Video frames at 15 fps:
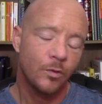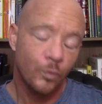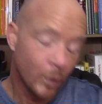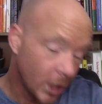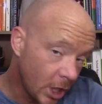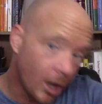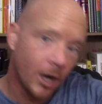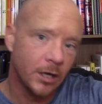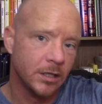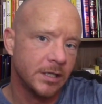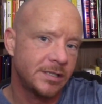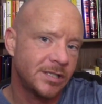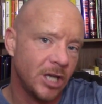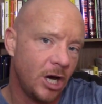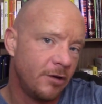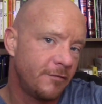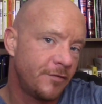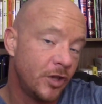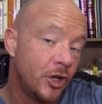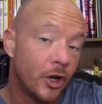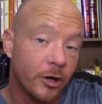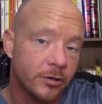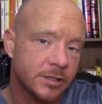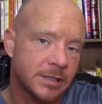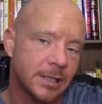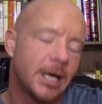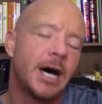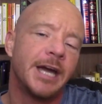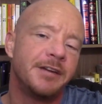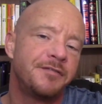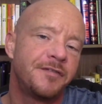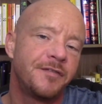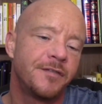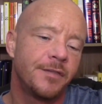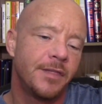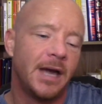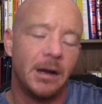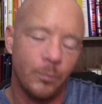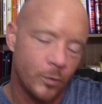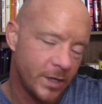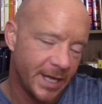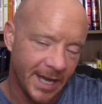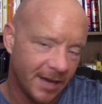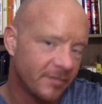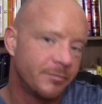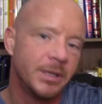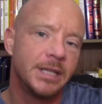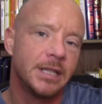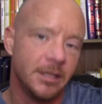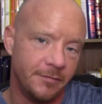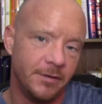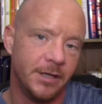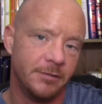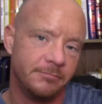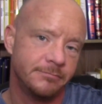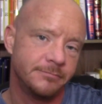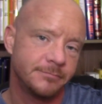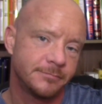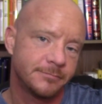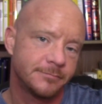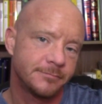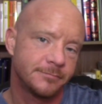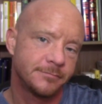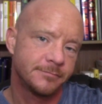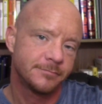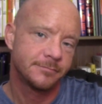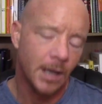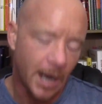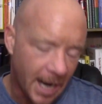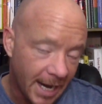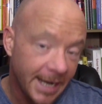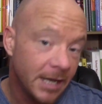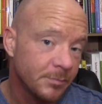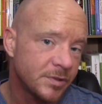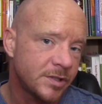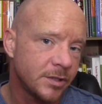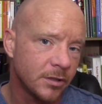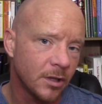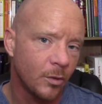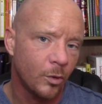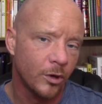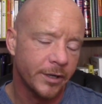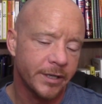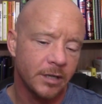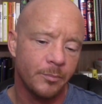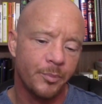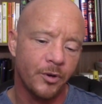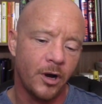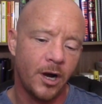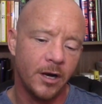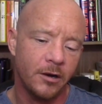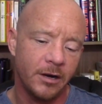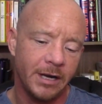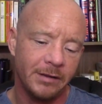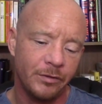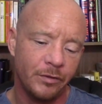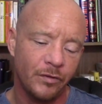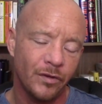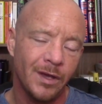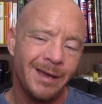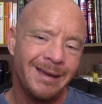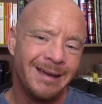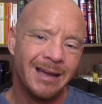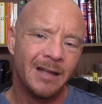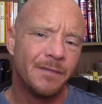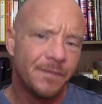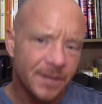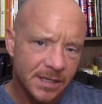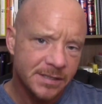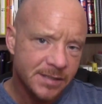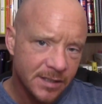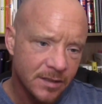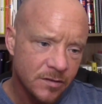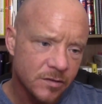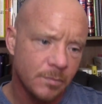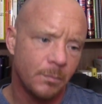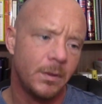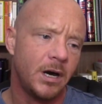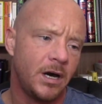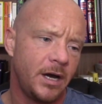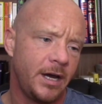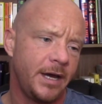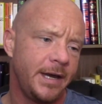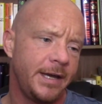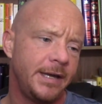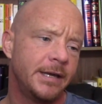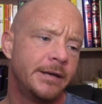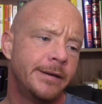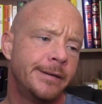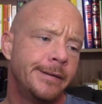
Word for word: regardless of the nurse life that we have been living. I am still a work in progress, and this is my